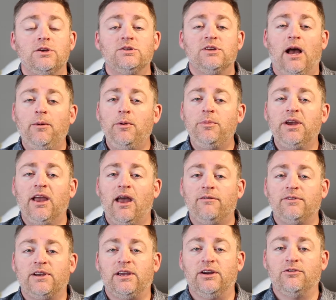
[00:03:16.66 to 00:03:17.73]
So I'm a big
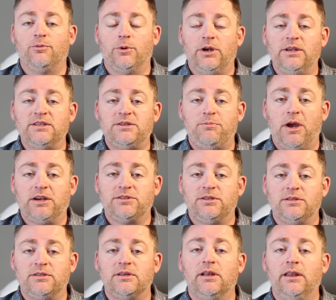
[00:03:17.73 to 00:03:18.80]
advocate of
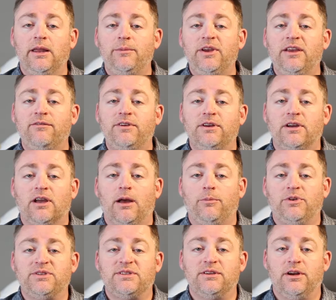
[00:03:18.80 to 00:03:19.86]
pre-inspections. Let me give you a
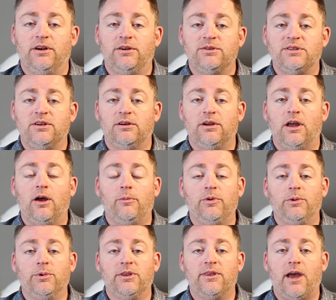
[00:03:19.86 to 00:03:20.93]
couple scenarios here to help
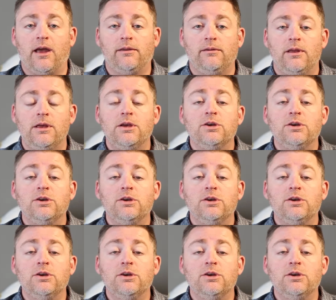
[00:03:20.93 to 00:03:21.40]
you with that.